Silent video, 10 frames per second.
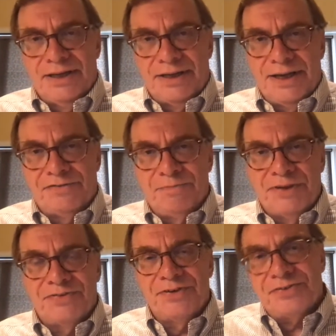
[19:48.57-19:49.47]
against
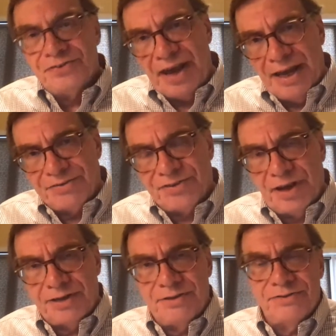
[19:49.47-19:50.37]
businesses
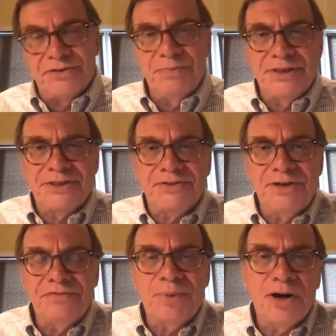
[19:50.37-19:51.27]
outside those
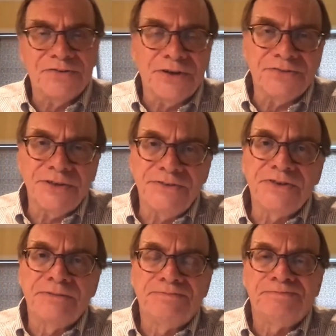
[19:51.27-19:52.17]
administrative processes.